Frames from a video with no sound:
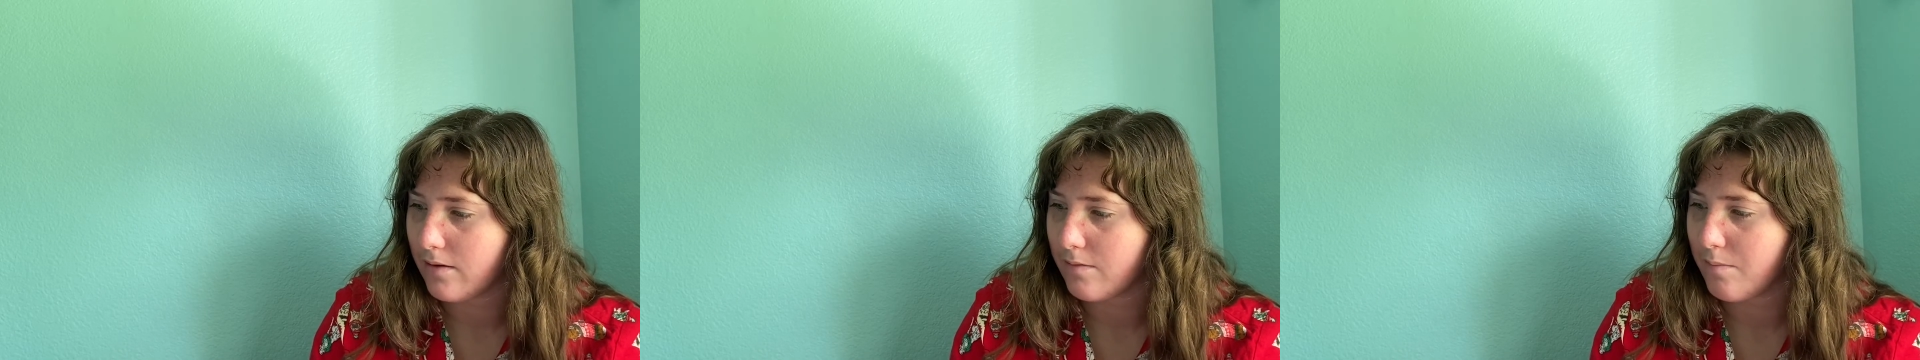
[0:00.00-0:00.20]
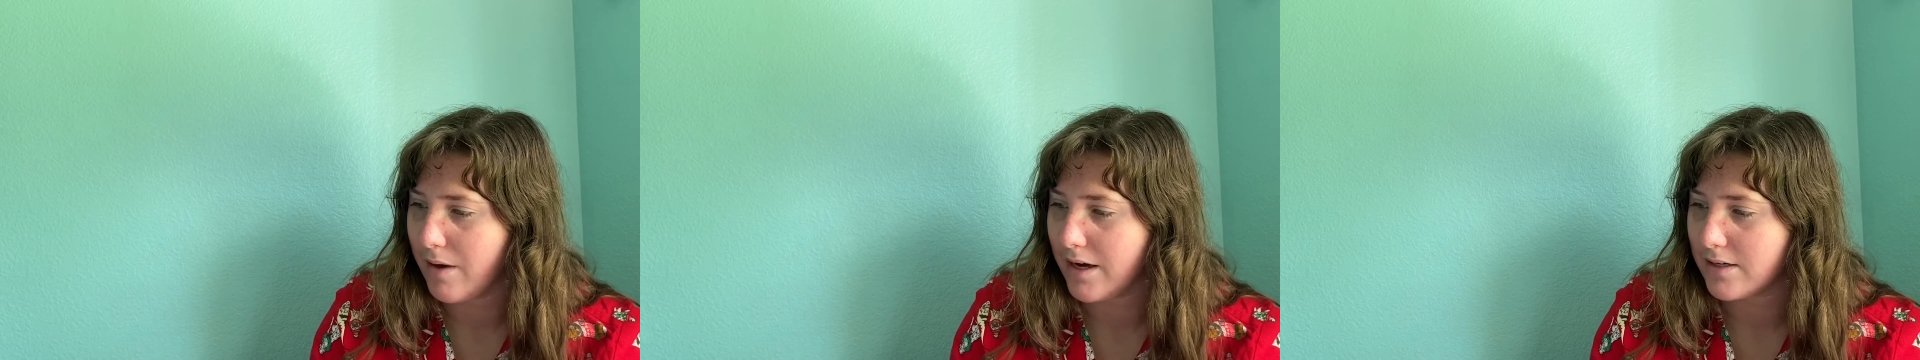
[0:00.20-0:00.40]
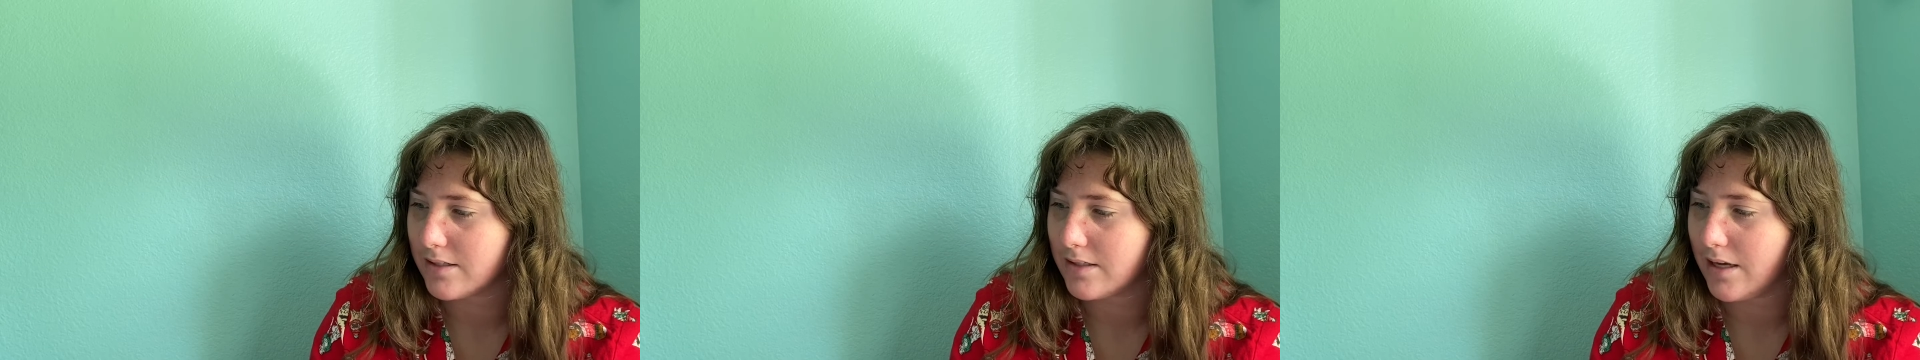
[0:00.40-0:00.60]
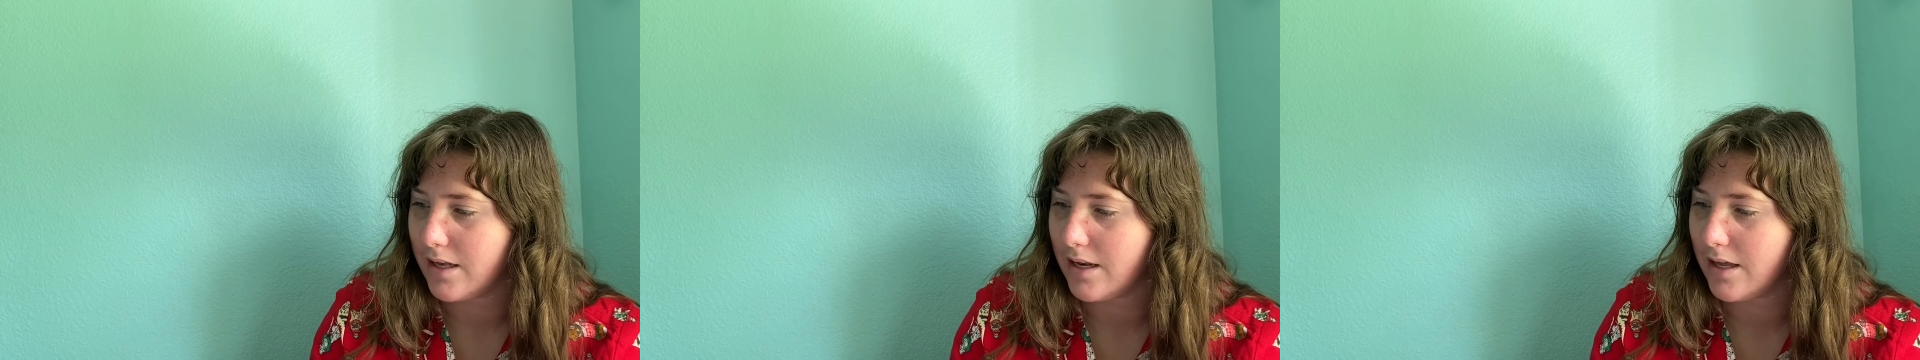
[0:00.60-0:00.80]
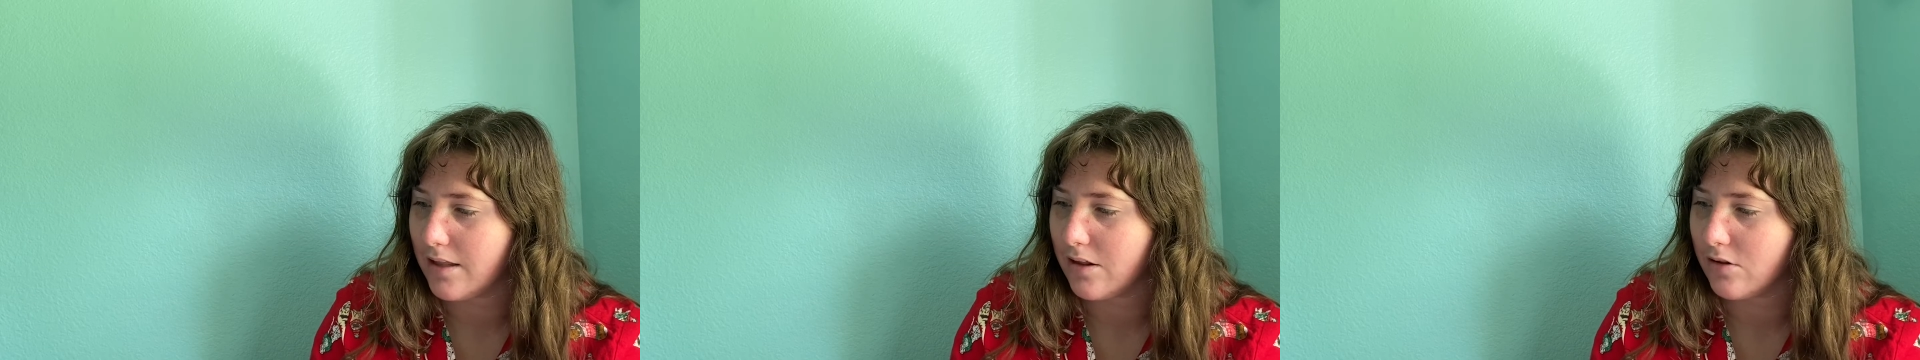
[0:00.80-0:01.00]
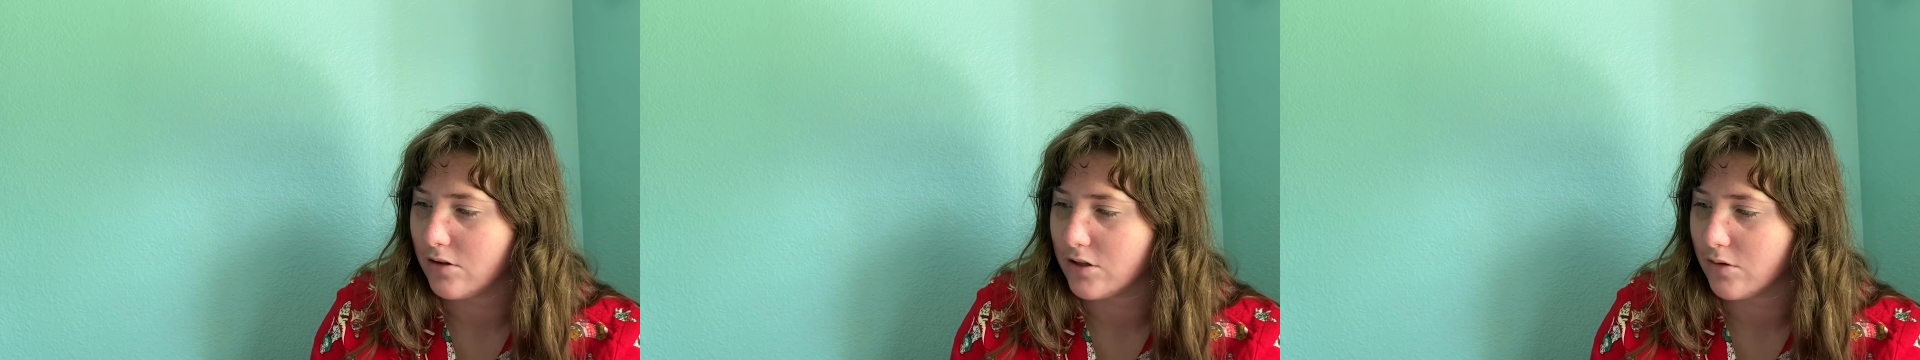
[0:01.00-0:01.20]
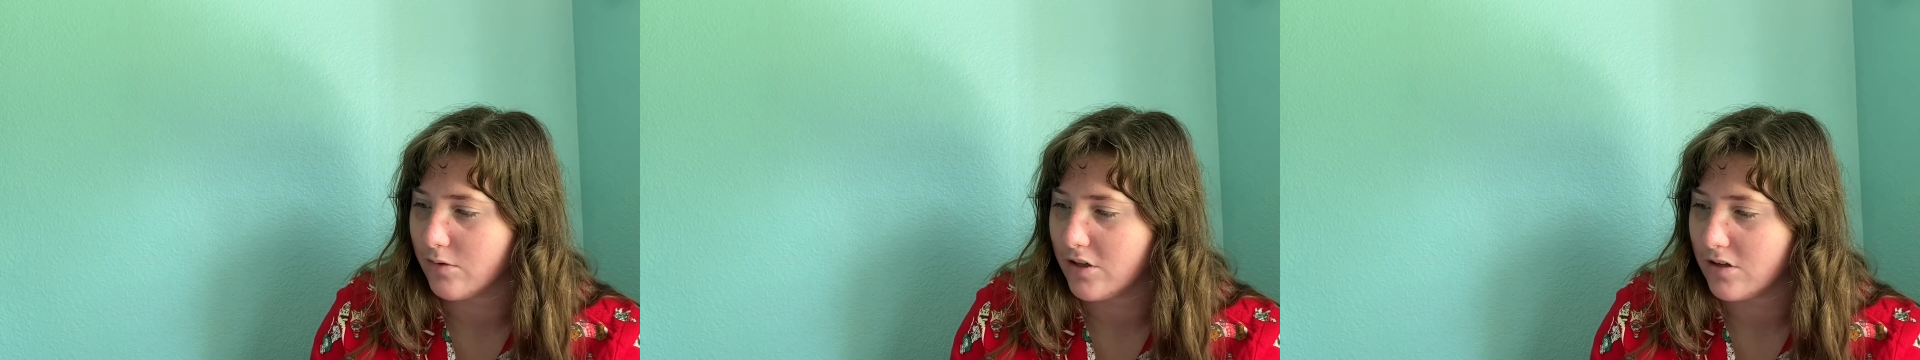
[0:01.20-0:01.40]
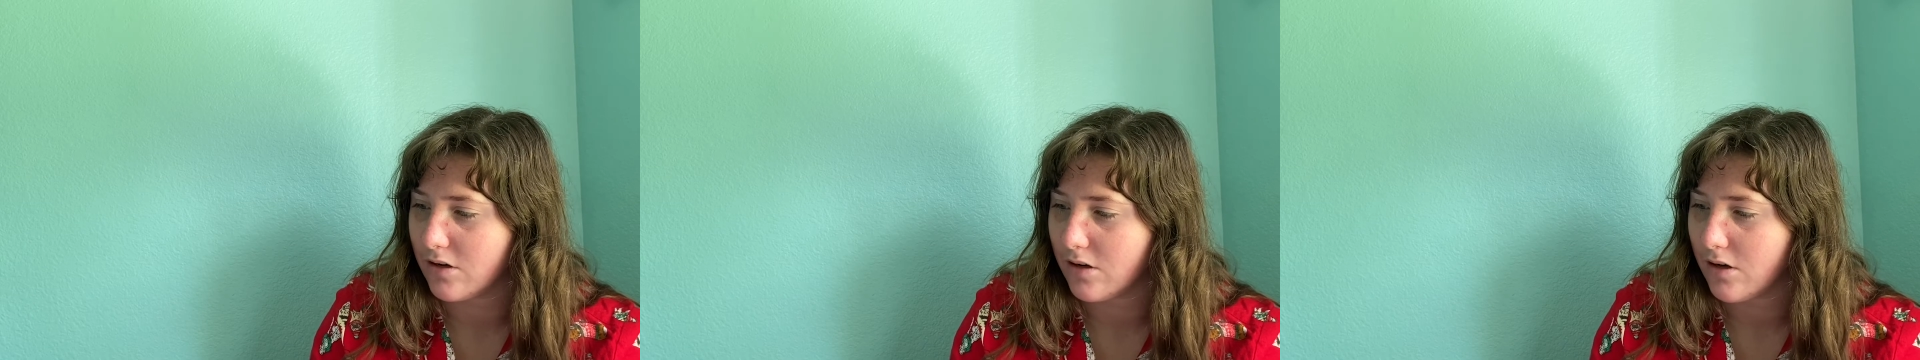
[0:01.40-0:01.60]
Max said, and then looked at
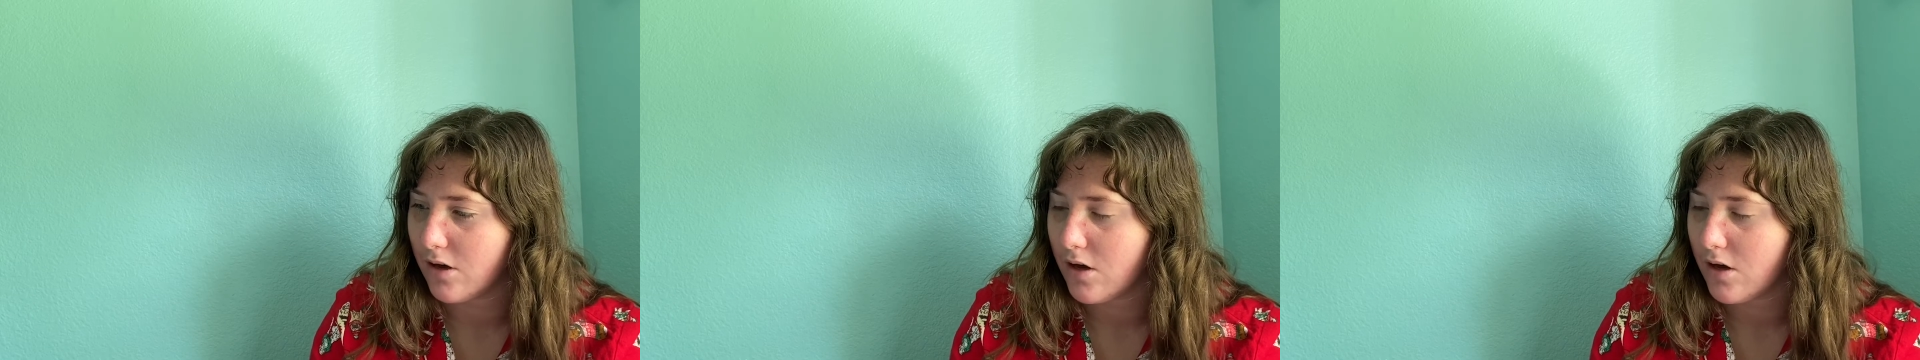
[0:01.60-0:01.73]
Risha.